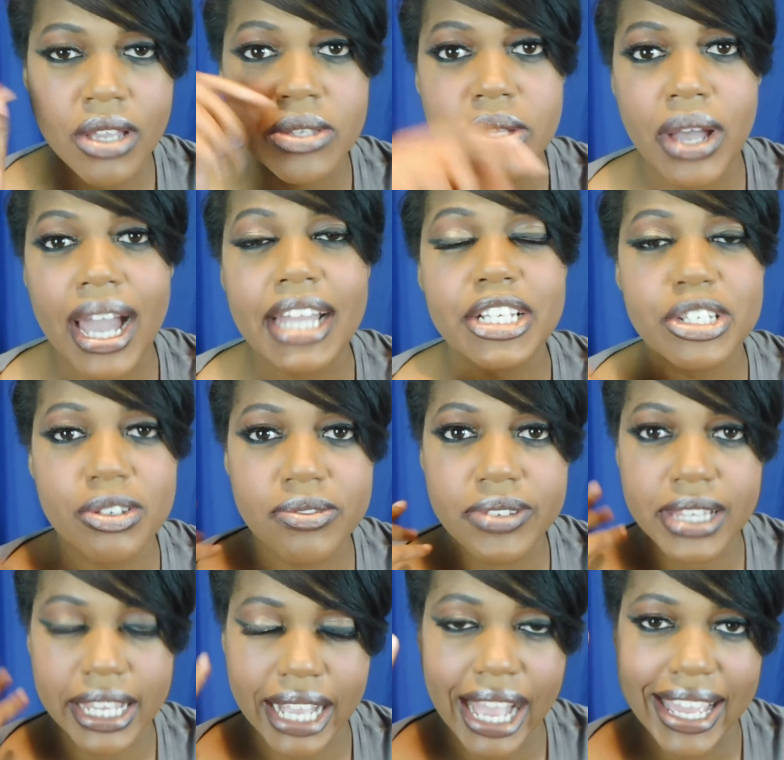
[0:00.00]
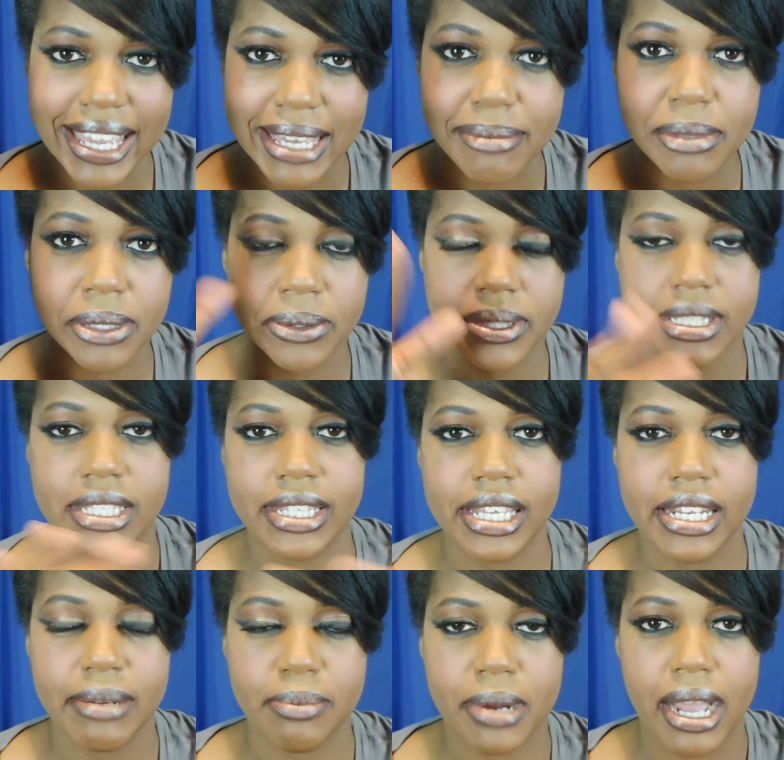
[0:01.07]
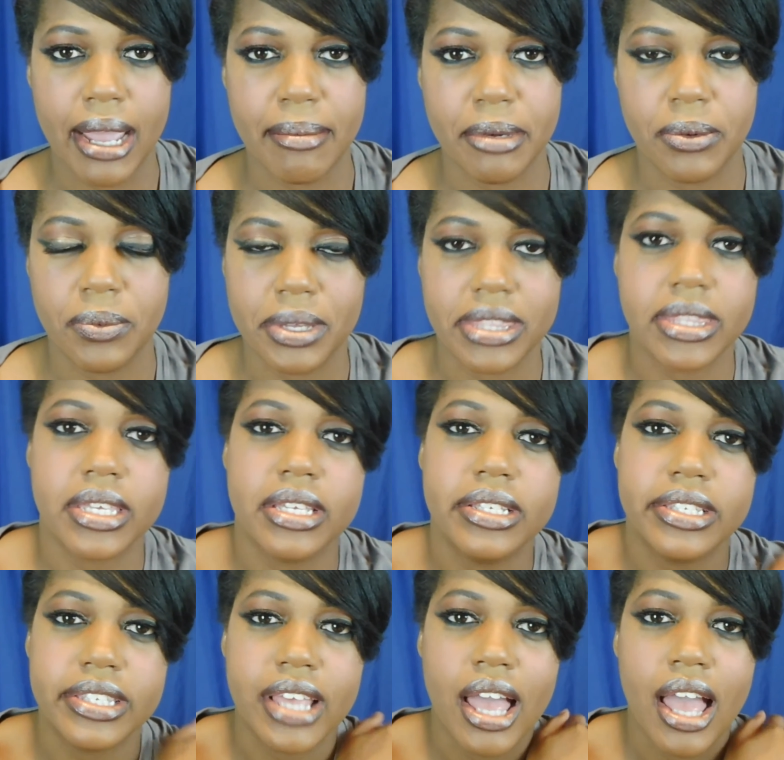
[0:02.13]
So I do feel like I am going to need a primer with this